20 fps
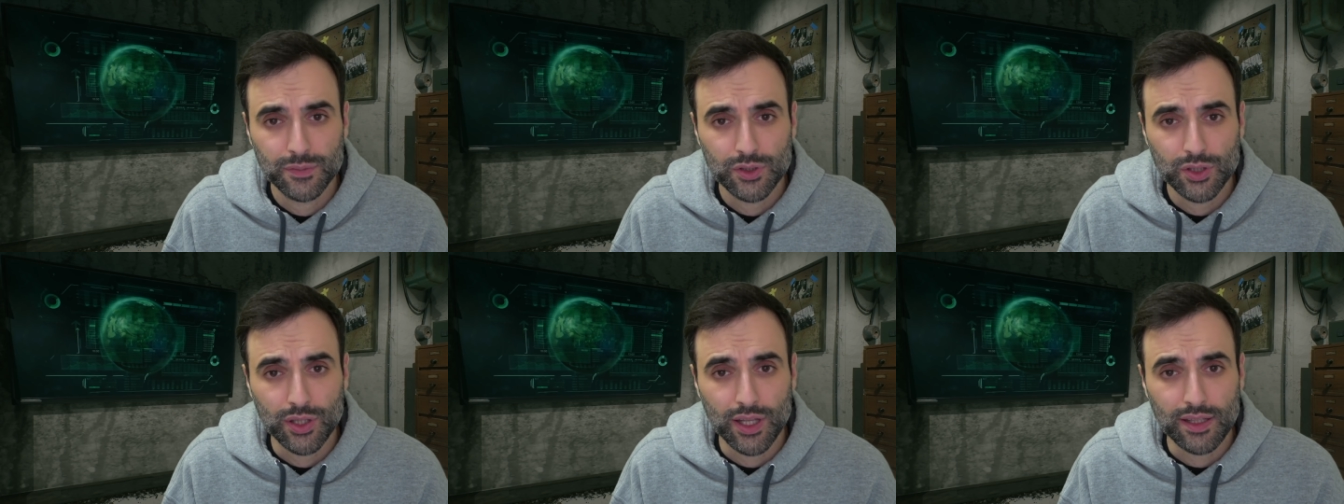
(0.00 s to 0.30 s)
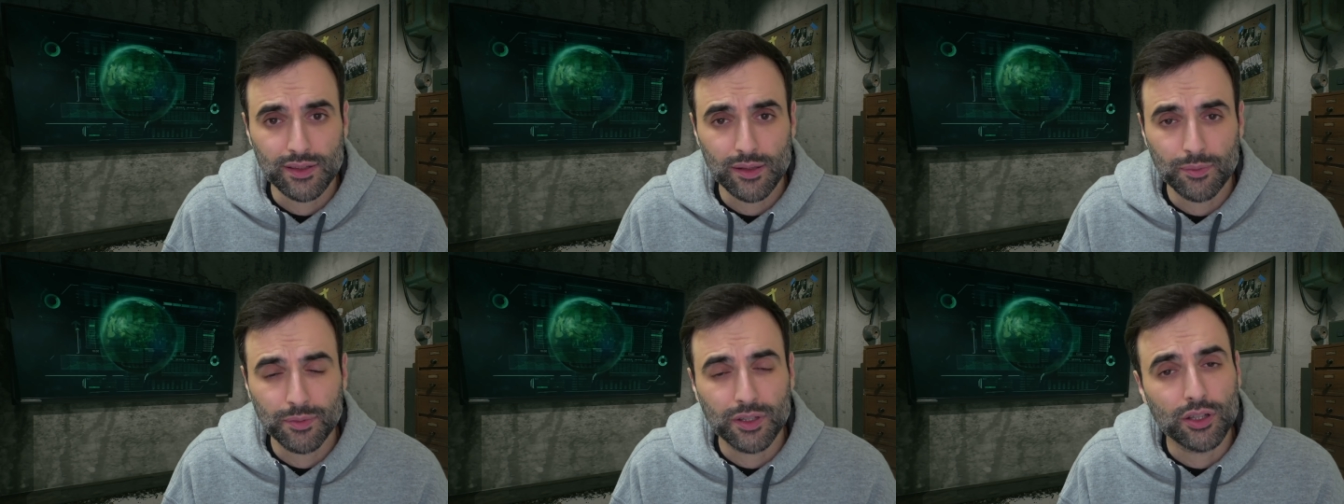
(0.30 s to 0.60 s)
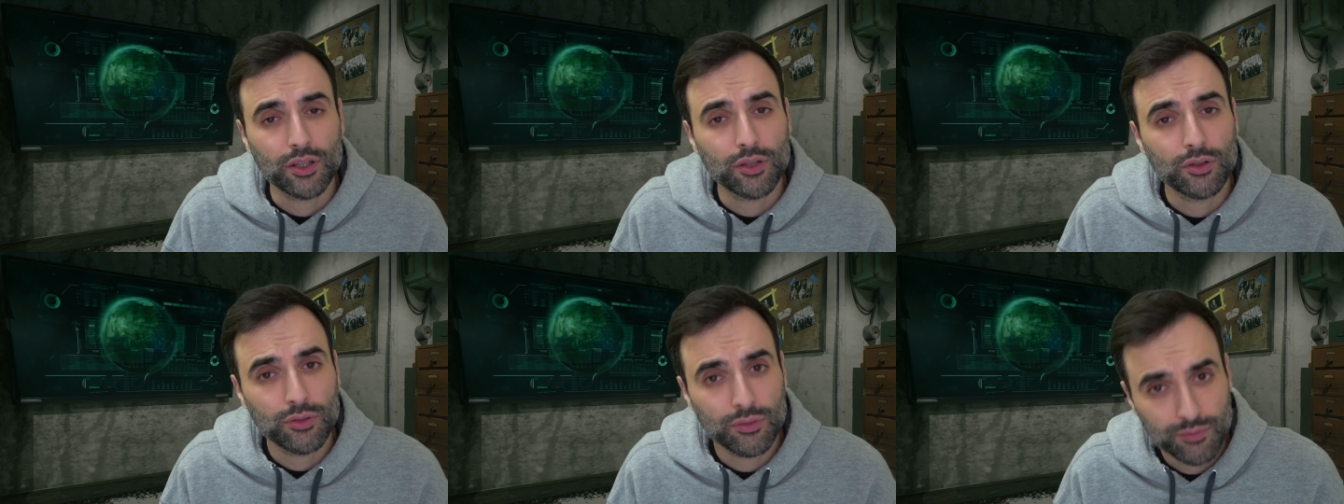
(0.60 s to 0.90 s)
So that's up
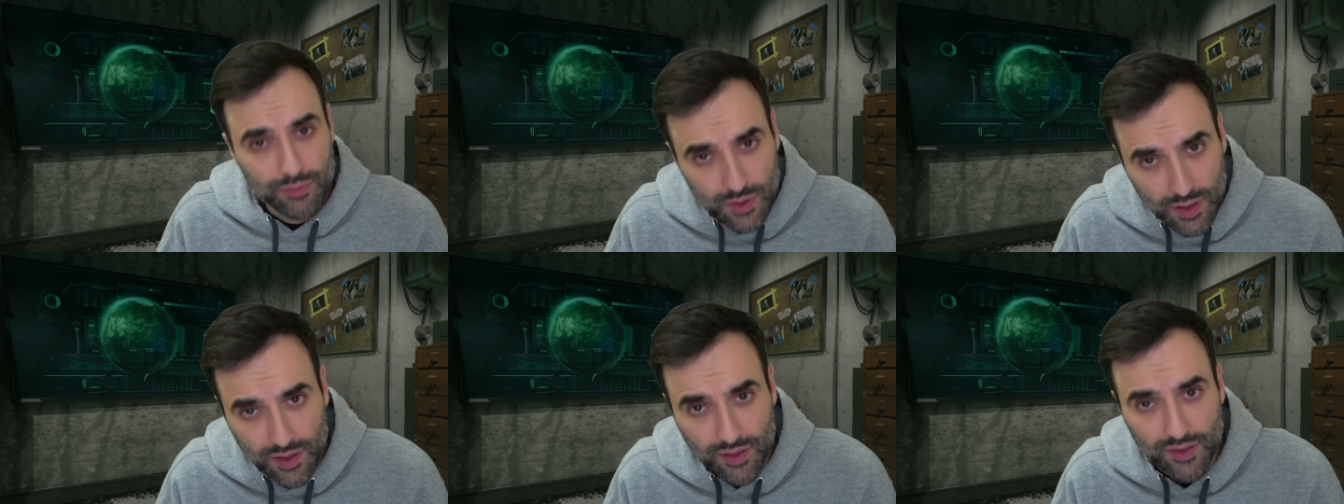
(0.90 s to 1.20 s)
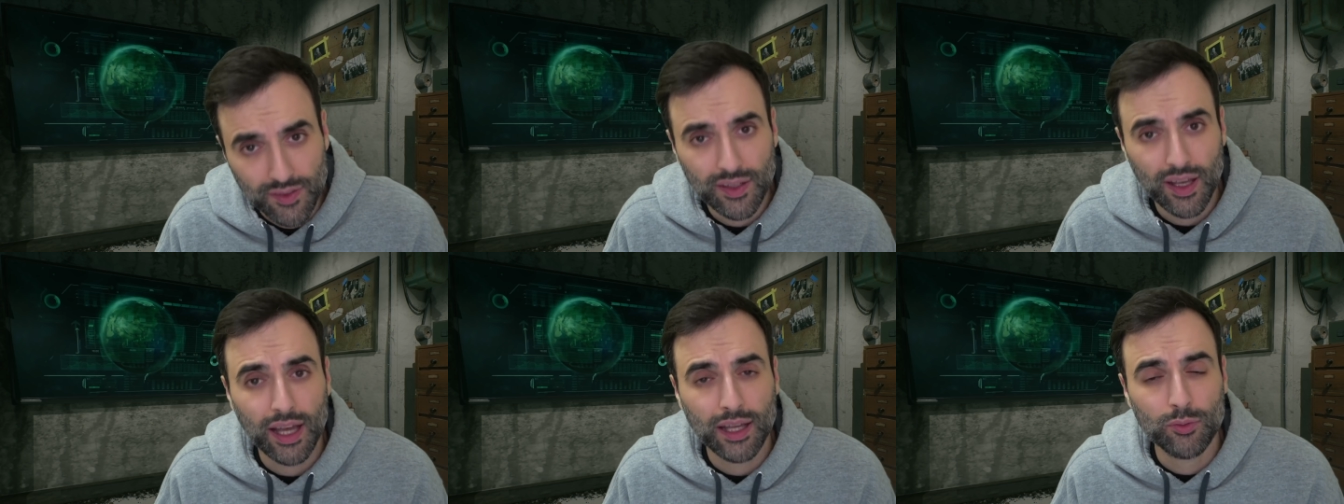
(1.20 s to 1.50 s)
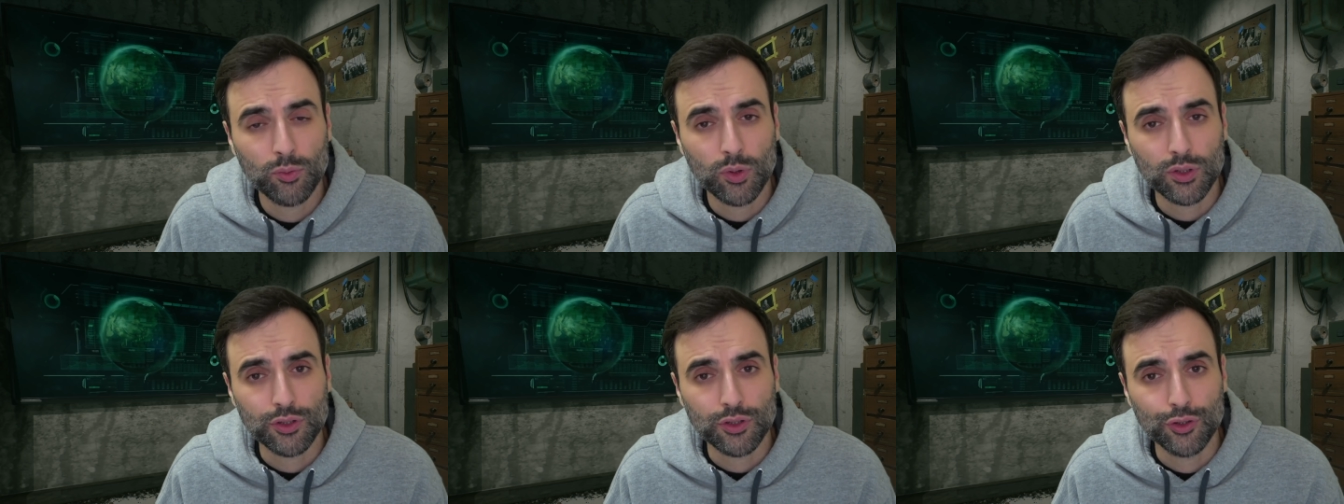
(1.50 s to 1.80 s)
to you to
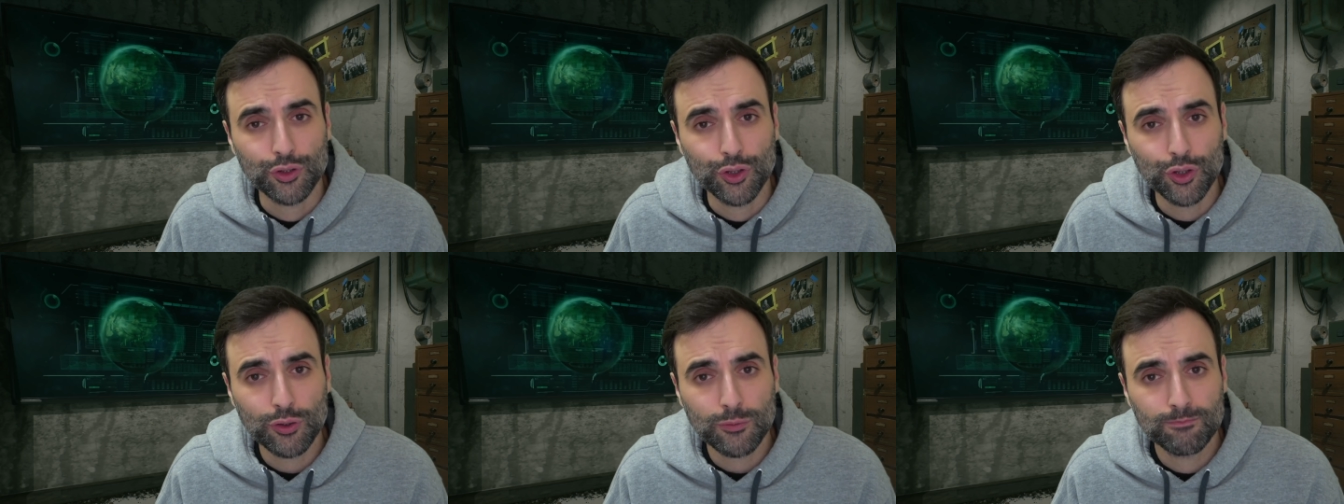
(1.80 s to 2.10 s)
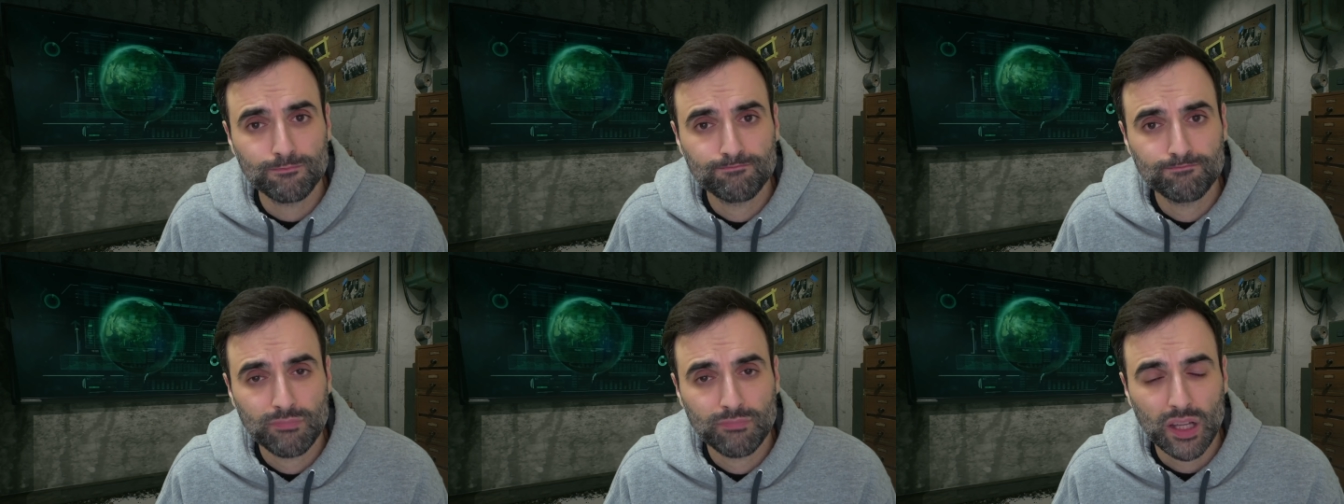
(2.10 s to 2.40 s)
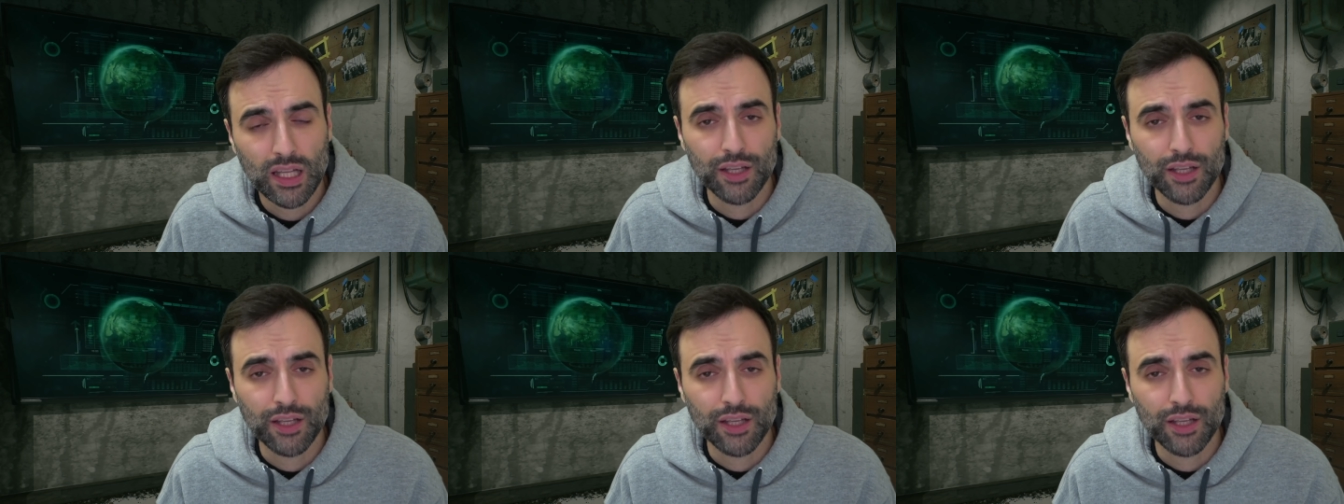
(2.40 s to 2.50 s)
decide what to do.